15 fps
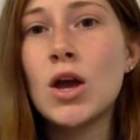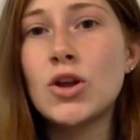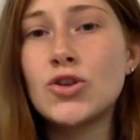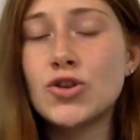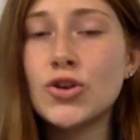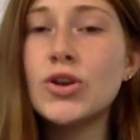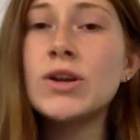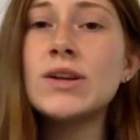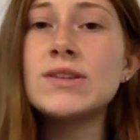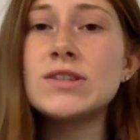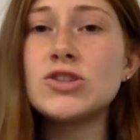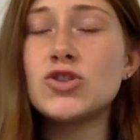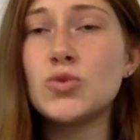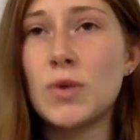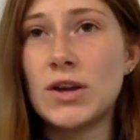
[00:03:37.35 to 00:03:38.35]
during a
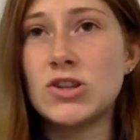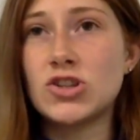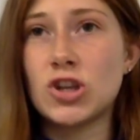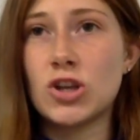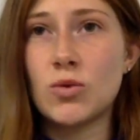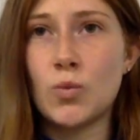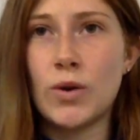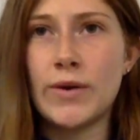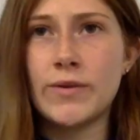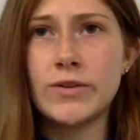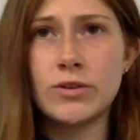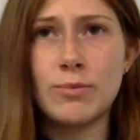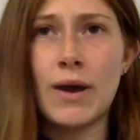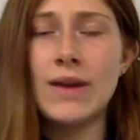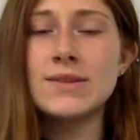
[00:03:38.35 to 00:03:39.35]
situation where a
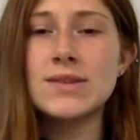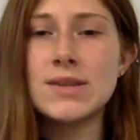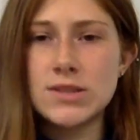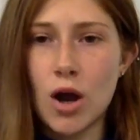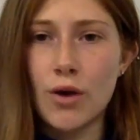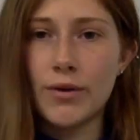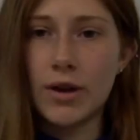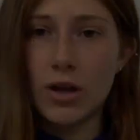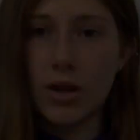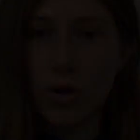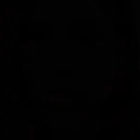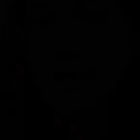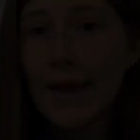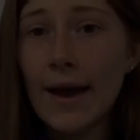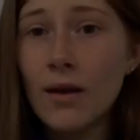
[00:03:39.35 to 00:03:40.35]
response has already
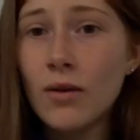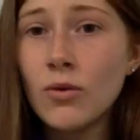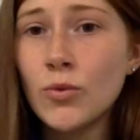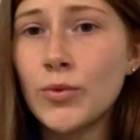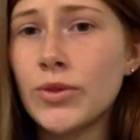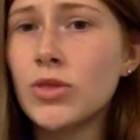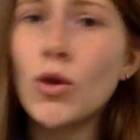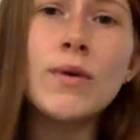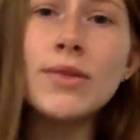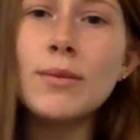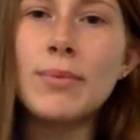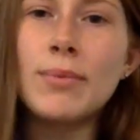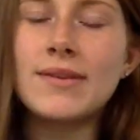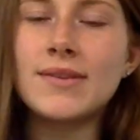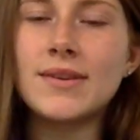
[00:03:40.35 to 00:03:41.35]
occurred. Now, with knowing the
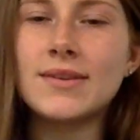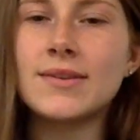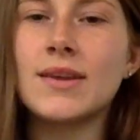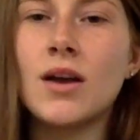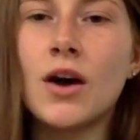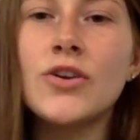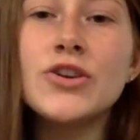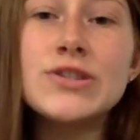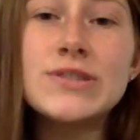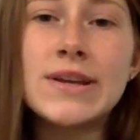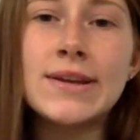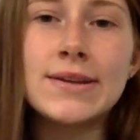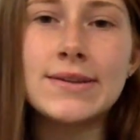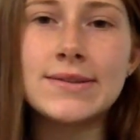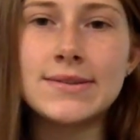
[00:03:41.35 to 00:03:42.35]
basics and
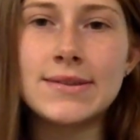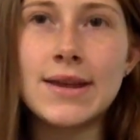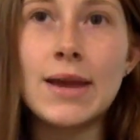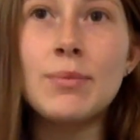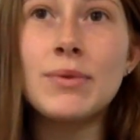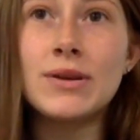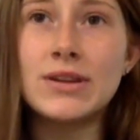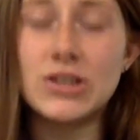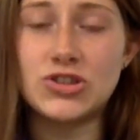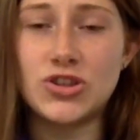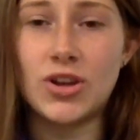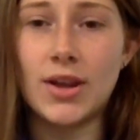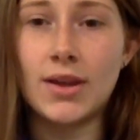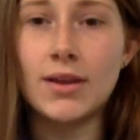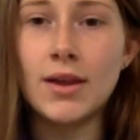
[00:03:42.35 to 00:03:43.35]
understanding escape
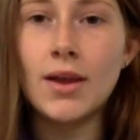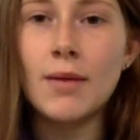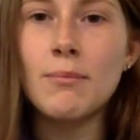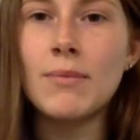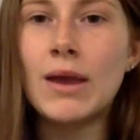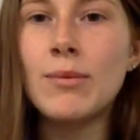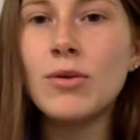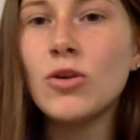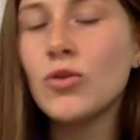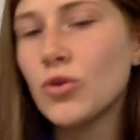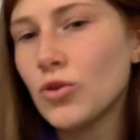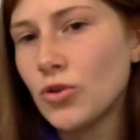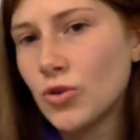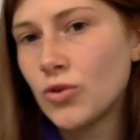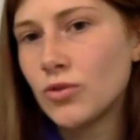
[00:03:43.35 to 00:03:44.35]
conditioning, maybe you
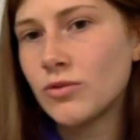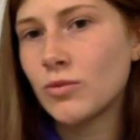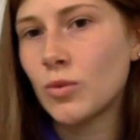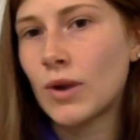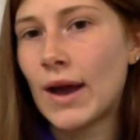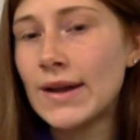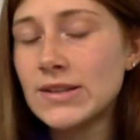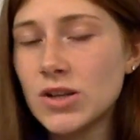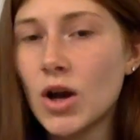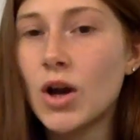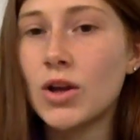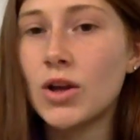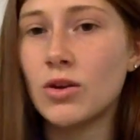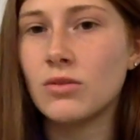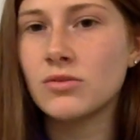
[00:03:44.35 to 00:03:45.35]
can use what I
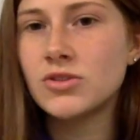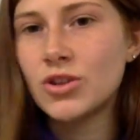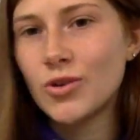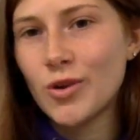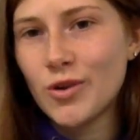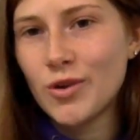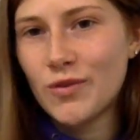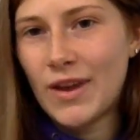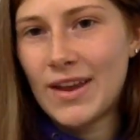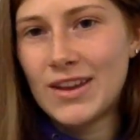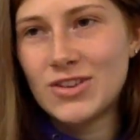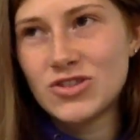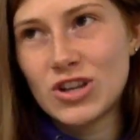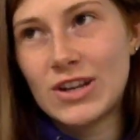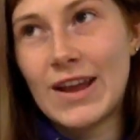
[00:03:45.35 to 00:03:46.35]
taught you to your
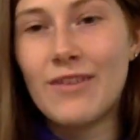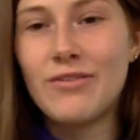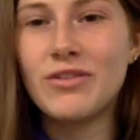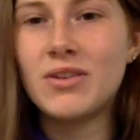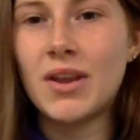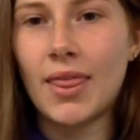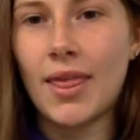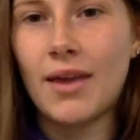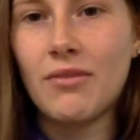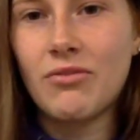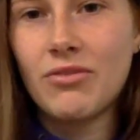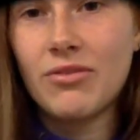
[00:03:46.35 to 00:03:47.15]
advantage in everyday life.